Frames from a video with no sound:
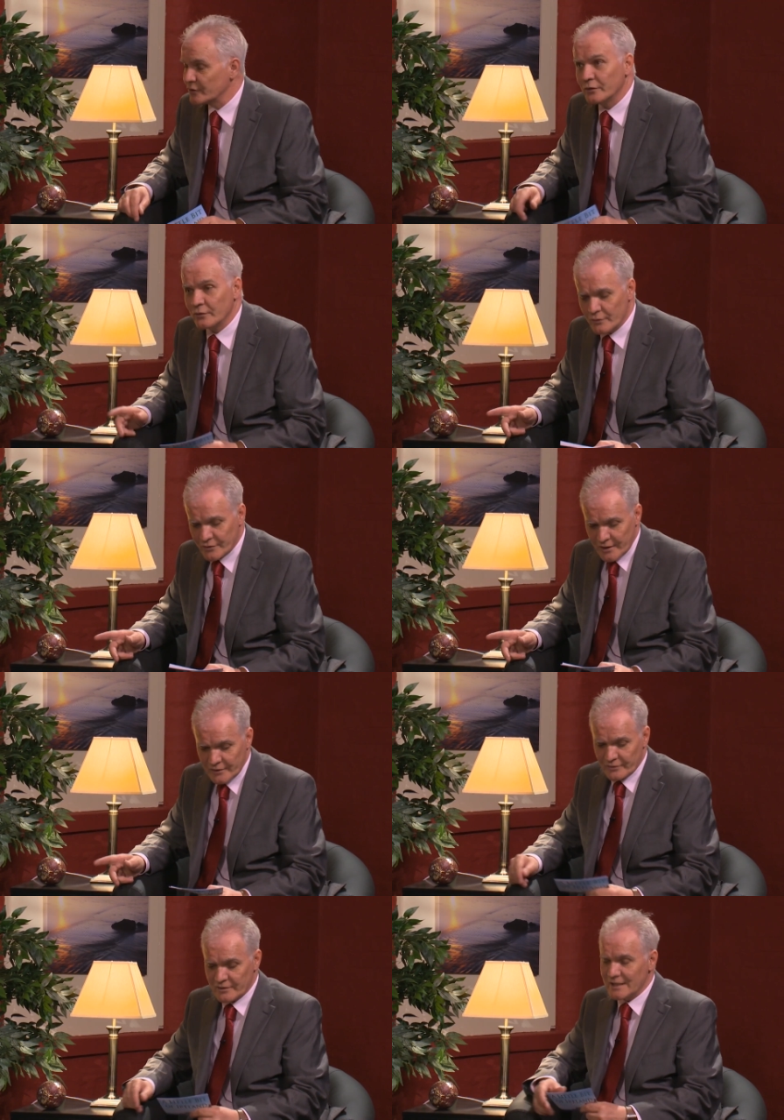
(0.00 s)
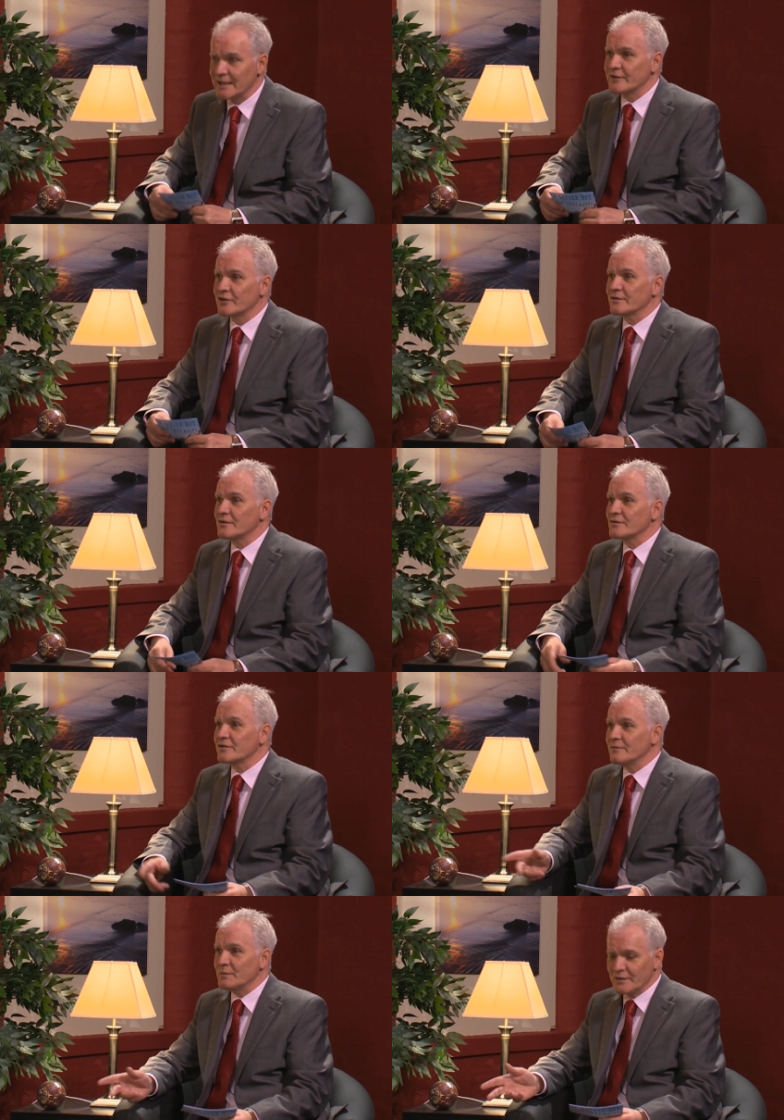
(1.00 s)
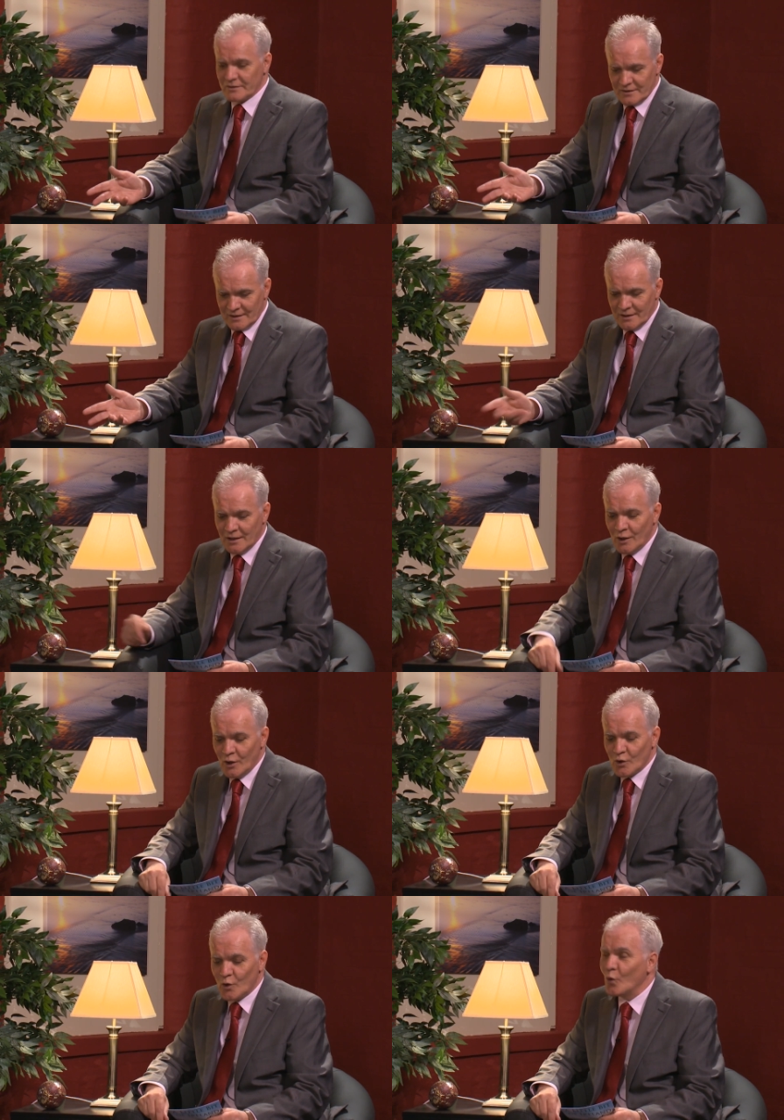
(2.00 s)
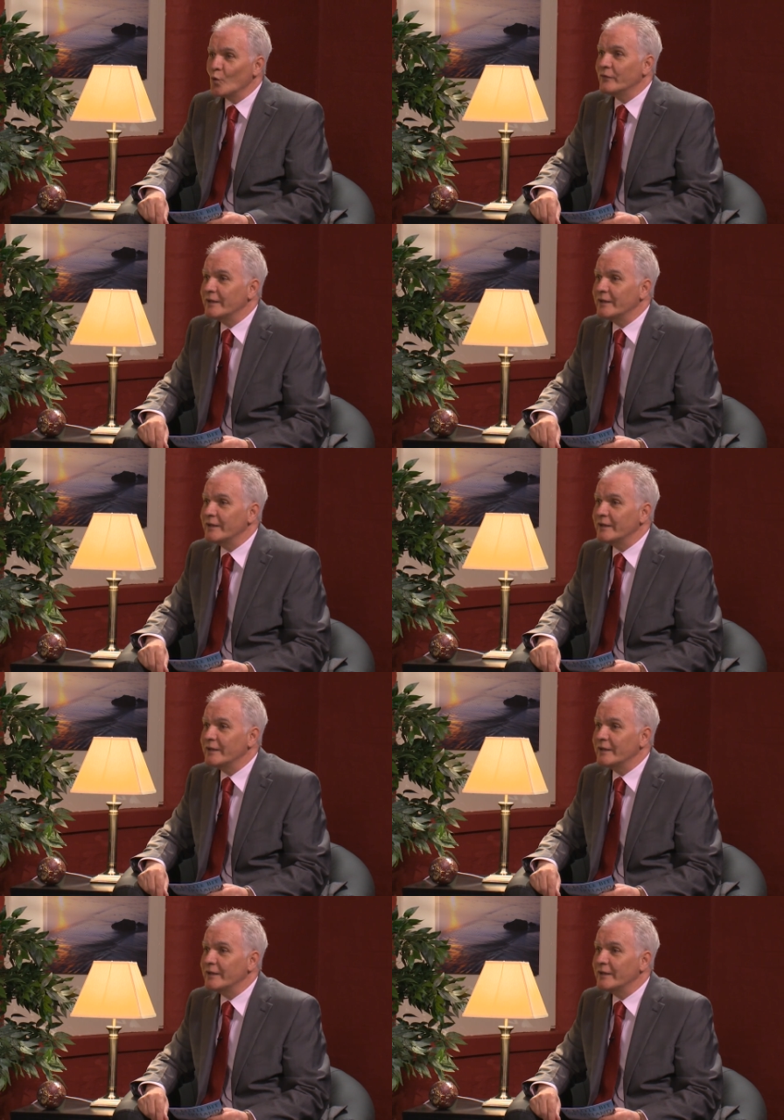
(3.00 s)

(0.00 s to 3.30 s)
You're no stranger to television, of course. You've been on uh, Cold